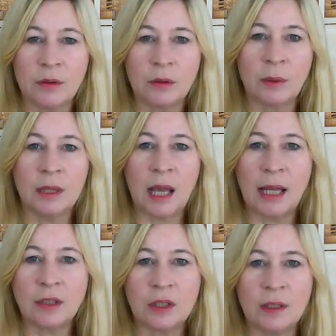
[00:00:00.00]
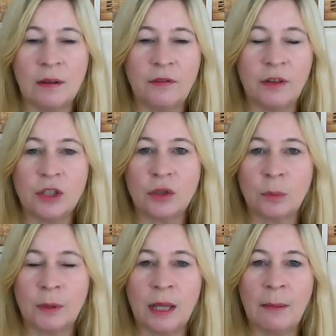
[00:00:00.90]
you know, when they actually first
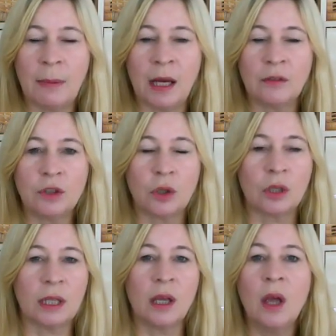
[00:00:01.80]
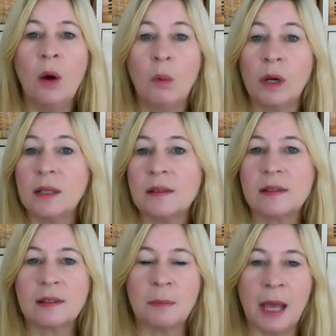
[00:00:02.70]
open that bar of chocolate, what it
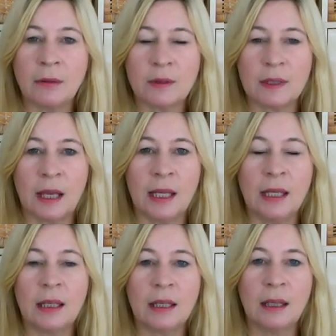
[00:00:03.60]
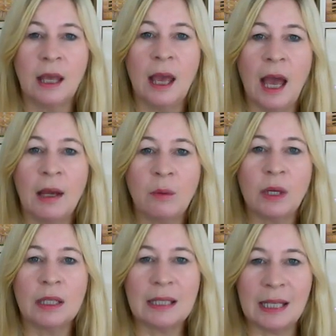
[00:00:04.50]
smells like and
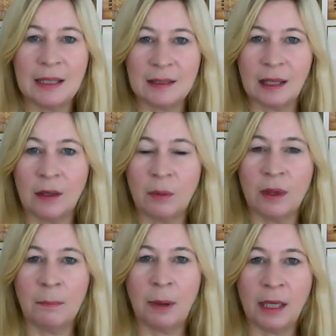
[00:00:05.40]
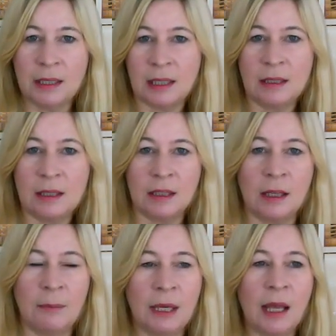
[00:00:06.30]
what it tastes like when they bite into
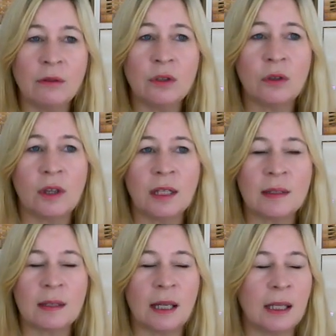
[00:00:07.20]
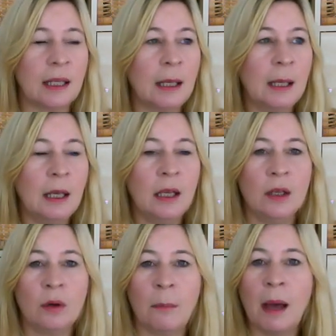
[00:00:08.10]
it. I mean, I'll do things like,
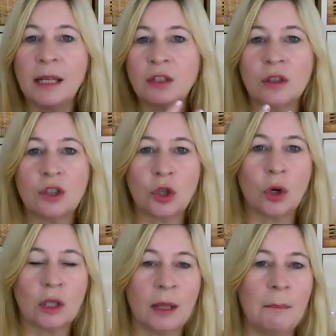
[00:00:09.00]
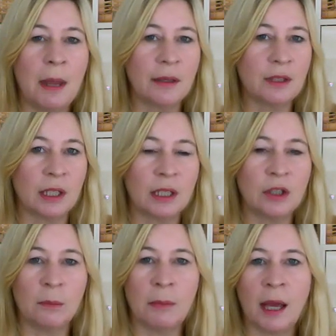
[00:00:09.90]
you know, imagine the chocolate melting in
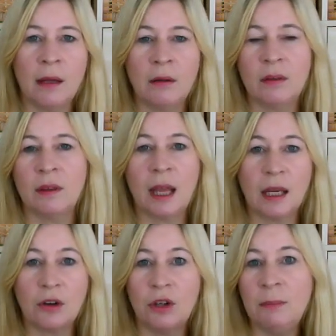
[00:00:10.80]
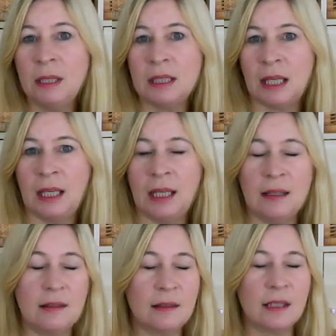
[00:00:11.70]
your mouth and that creamy
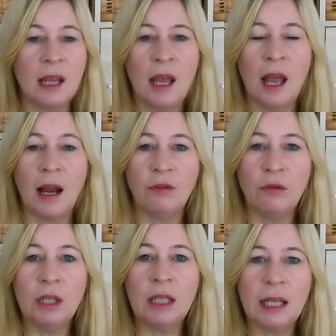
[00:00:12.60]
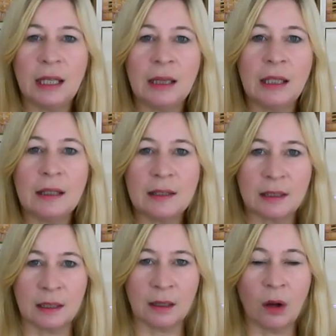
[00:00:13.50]
taste, and really
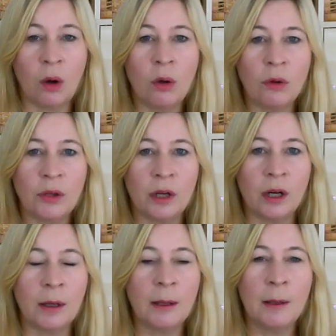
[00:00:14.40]
elicit all their